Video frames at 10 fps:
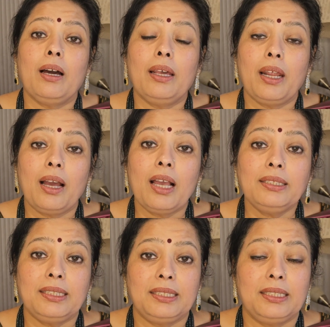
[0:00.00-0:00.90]
raga
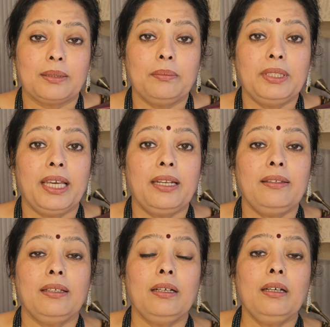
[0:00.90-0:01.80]
system, there is
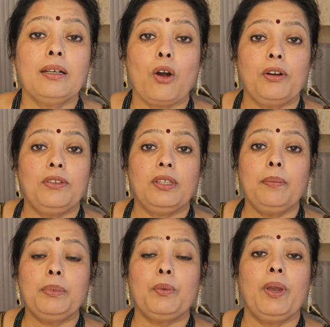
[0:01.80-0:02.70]
a
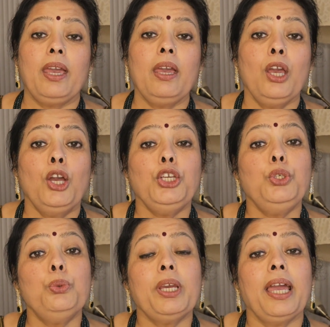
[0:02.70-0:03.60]
concept where
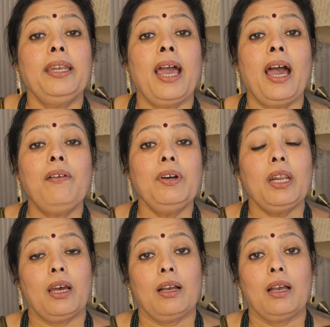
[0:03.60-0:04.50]
you can have a
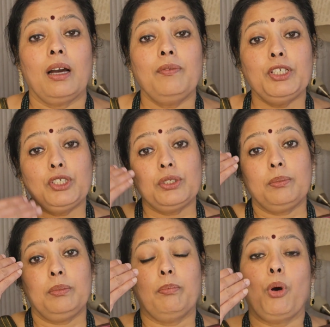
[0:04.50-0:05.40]
raga which is
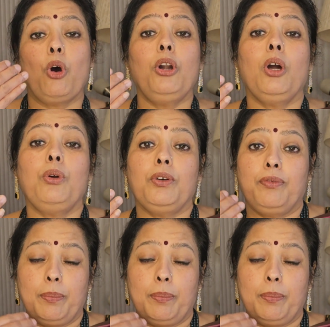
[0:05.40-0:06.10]
born out of a